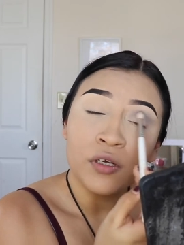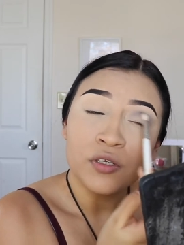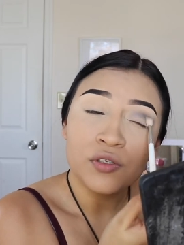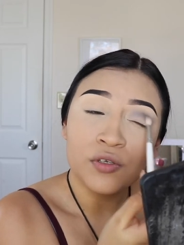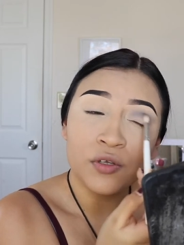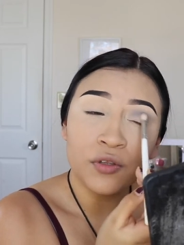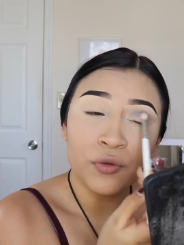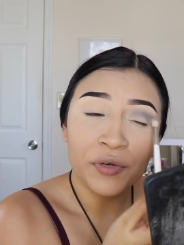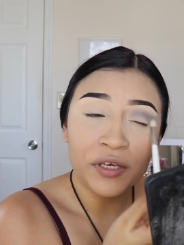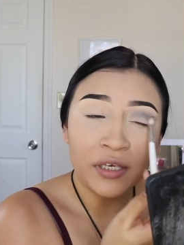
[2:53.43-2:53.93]

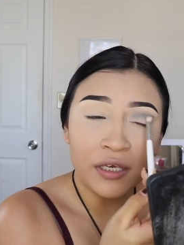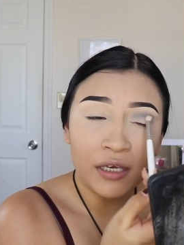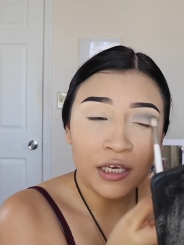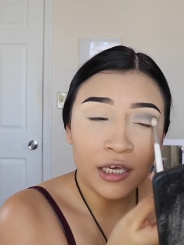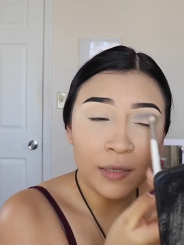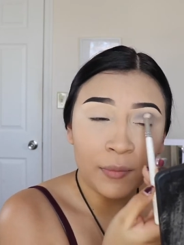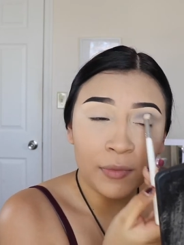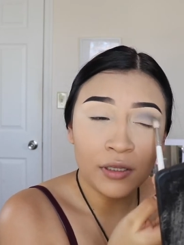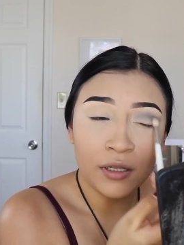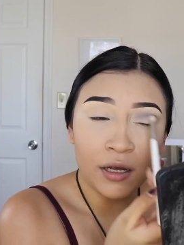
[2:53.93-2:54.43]
So the weekend
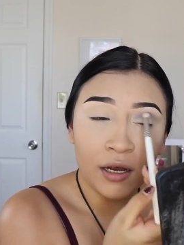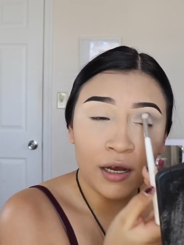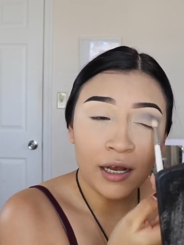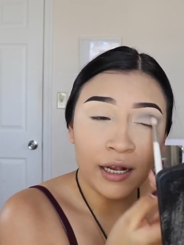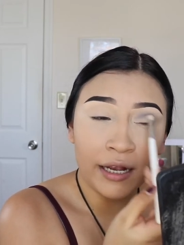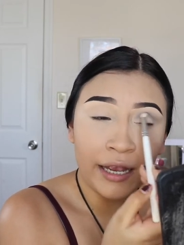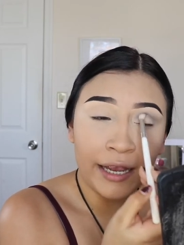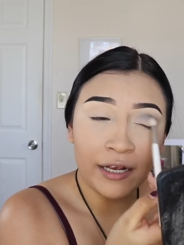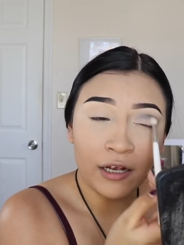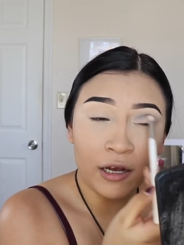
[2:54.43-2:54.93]
came
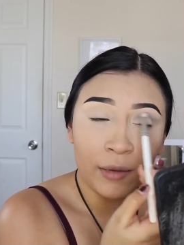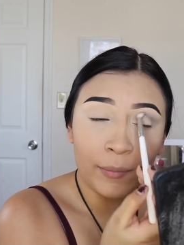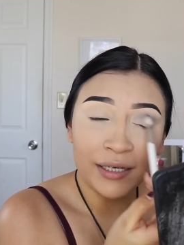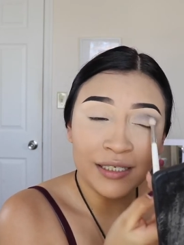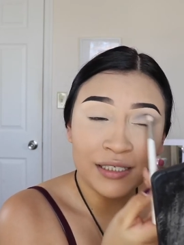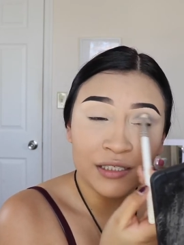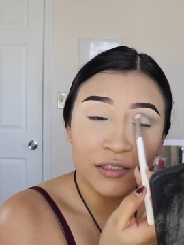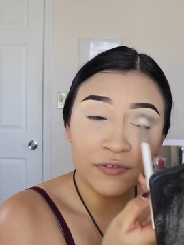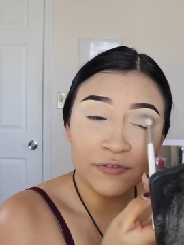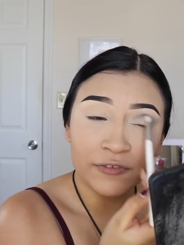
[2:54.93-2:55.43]
along, I got my
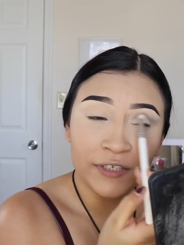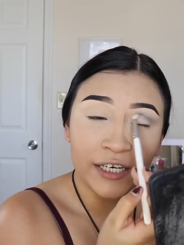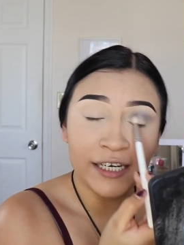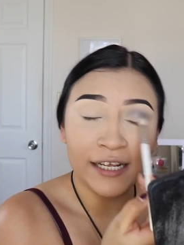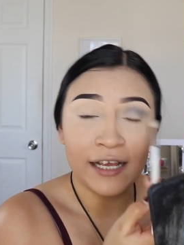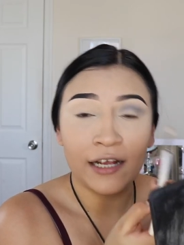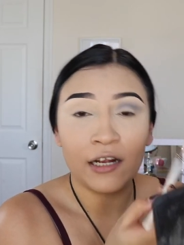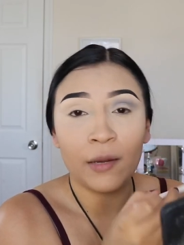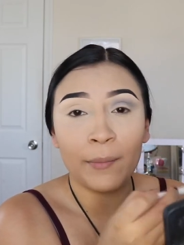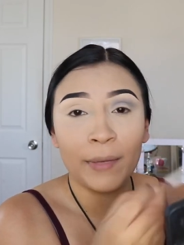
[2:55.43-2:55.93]
stuff
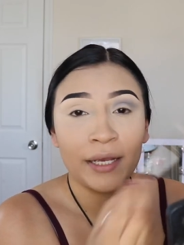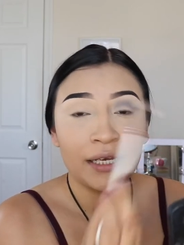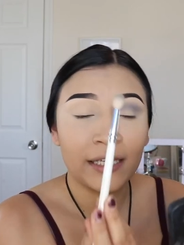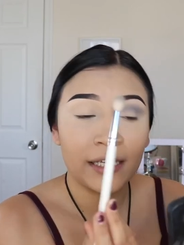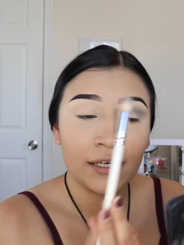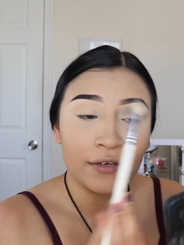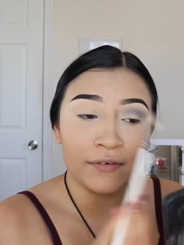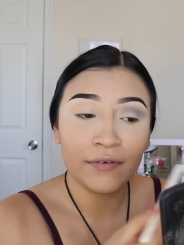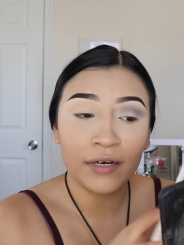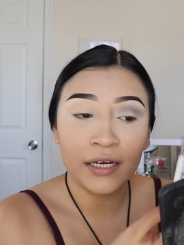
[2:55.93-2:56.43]
ready, I got my
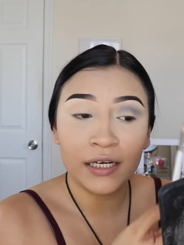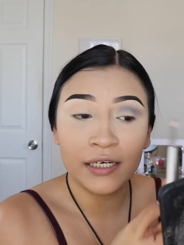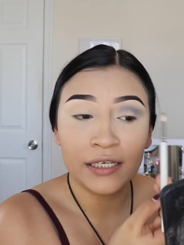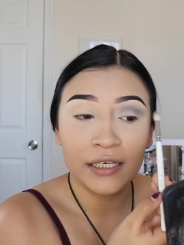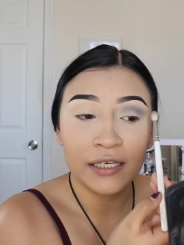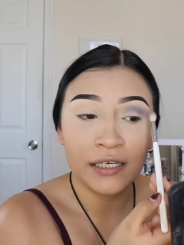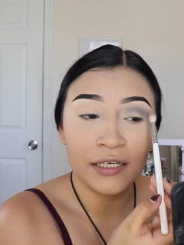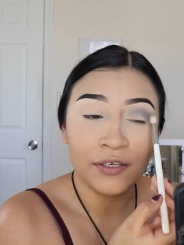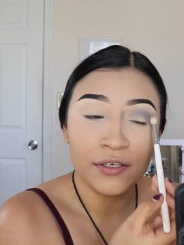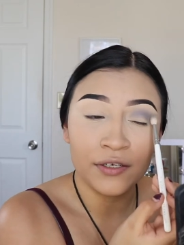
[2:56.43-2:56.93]
kit ready,
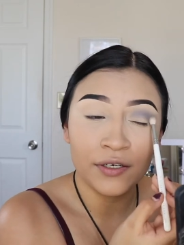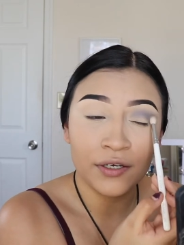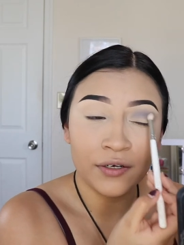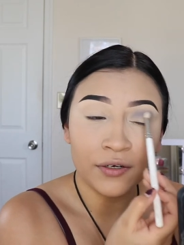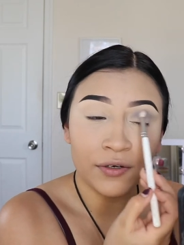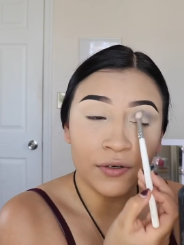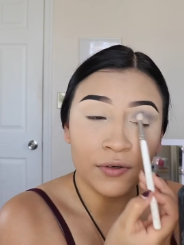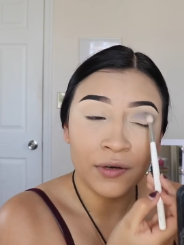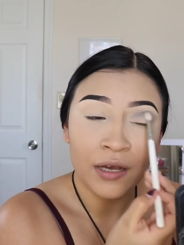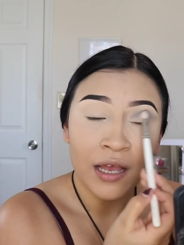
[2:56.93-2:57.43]
you
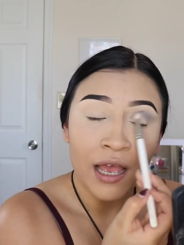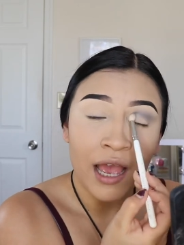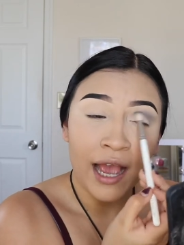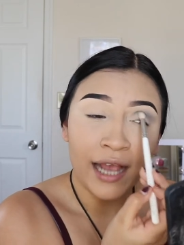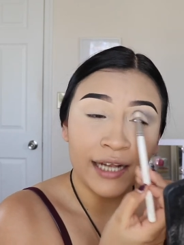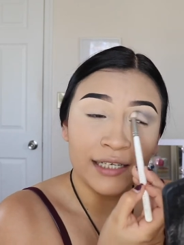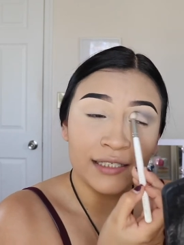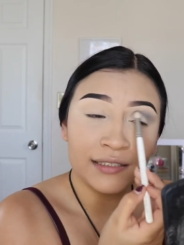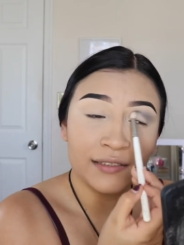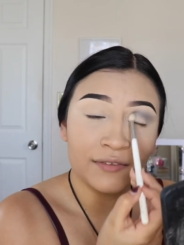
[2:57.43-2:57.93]
know,
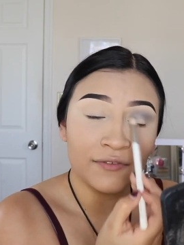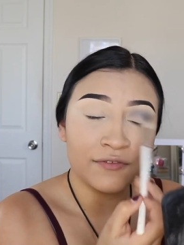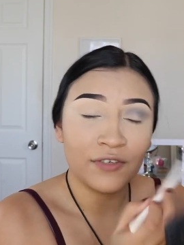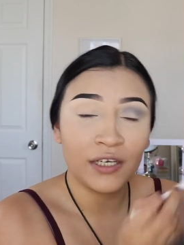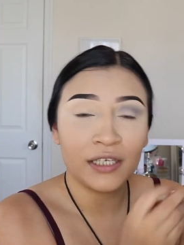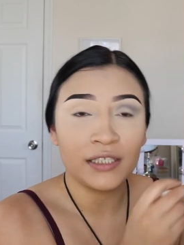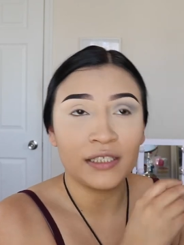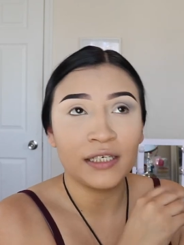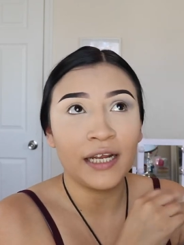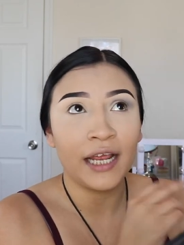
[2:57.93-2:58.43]
I
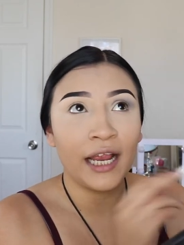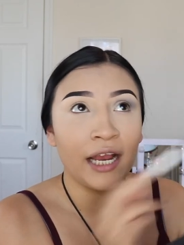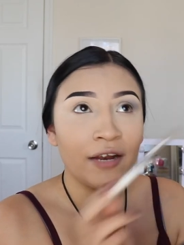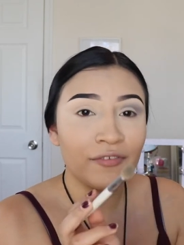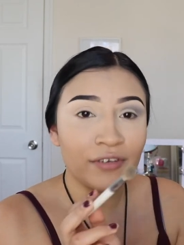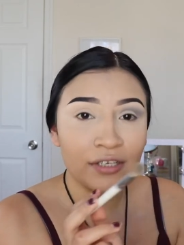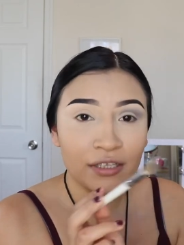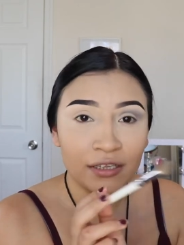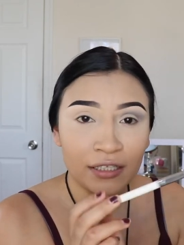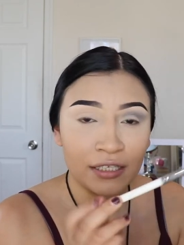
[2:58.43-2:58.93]
disinfected
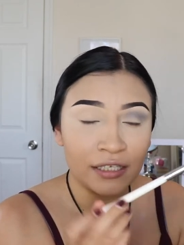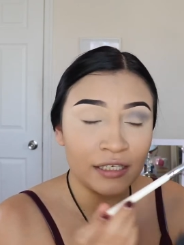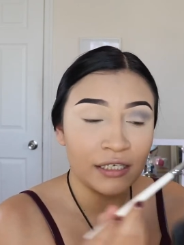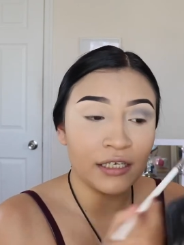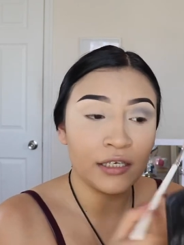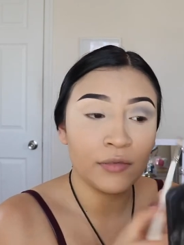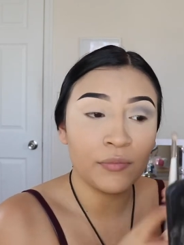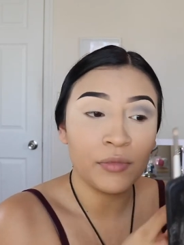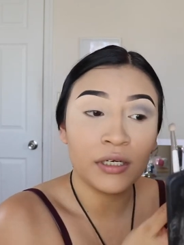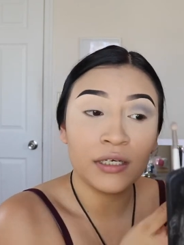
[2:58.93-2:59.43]

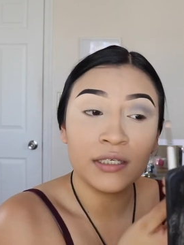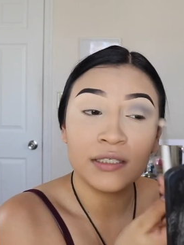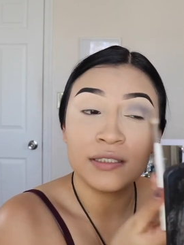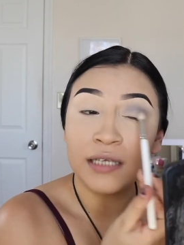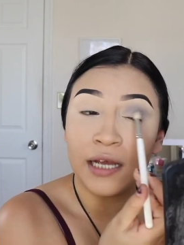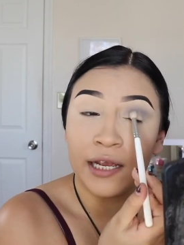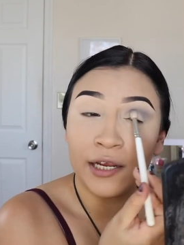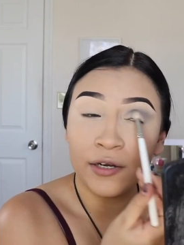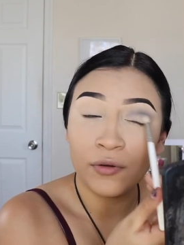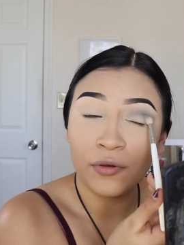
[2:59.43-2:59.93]
everything because
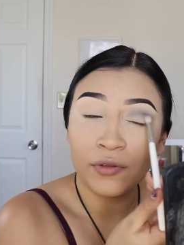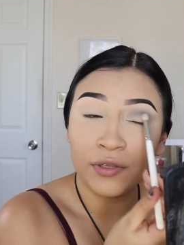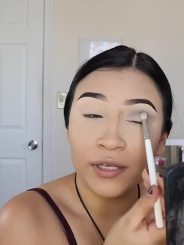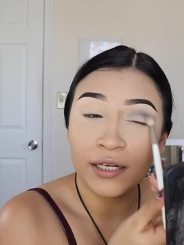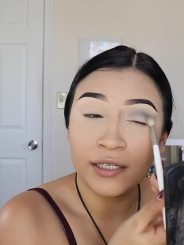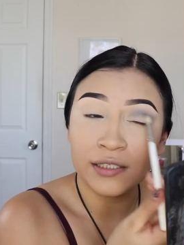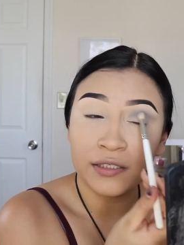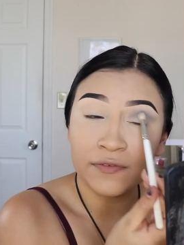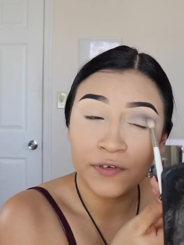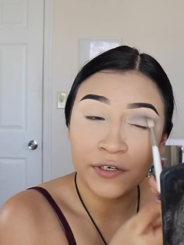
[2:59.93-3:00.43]
I know
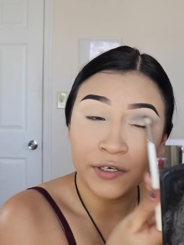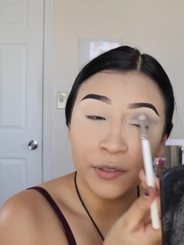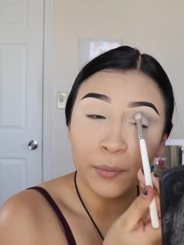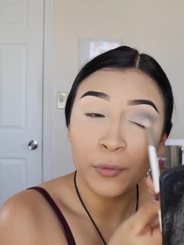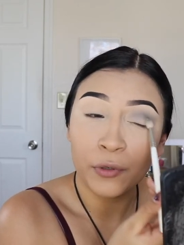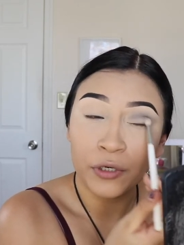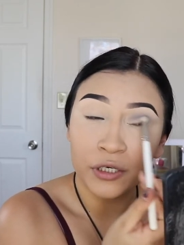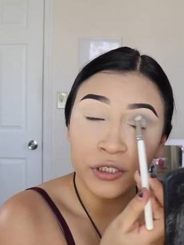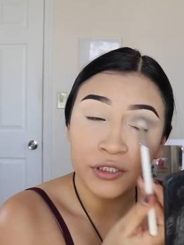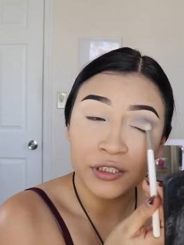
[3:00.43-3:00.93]
that it's very
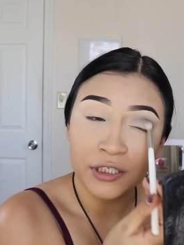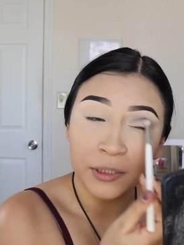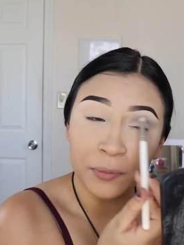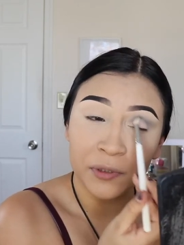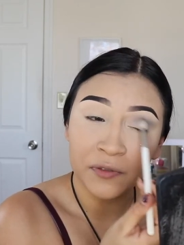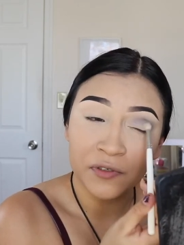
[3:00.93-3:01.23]
important to keep